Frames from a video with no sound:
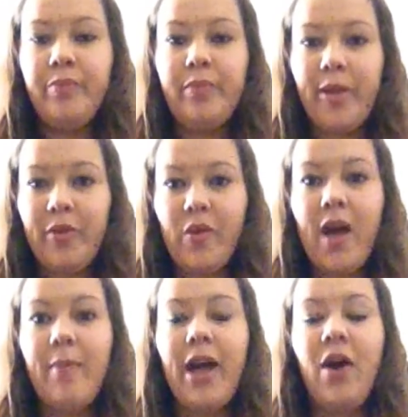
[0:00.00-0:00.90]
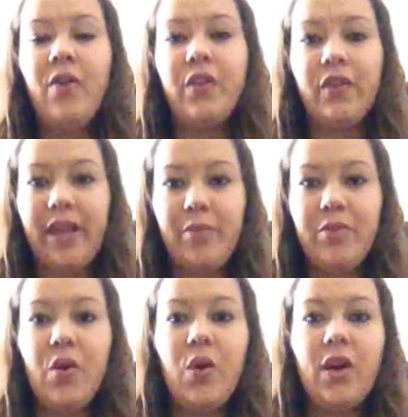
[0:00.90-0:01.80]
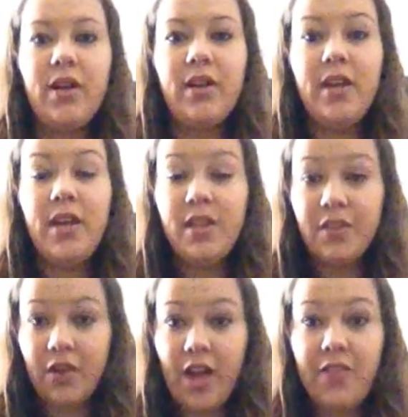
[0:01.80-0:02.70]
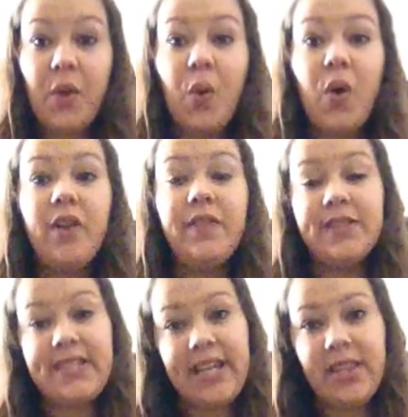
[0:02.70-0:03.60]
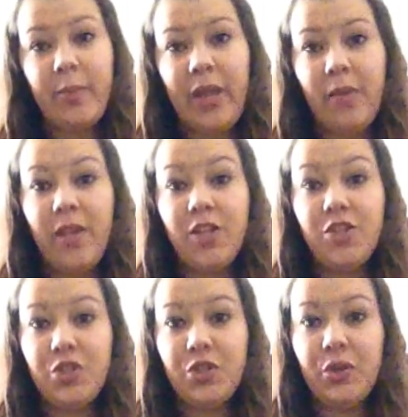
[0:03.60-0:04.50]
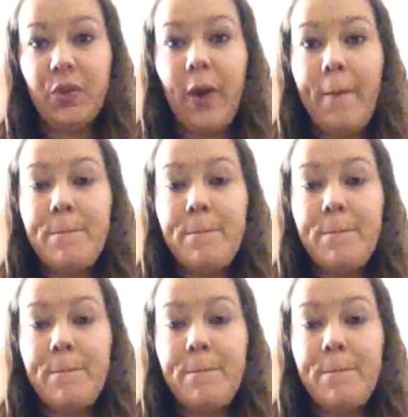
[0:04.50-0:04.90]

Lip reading: baby will come out, they'll clamp the cord, they'll cut the cord, they'll take the baby to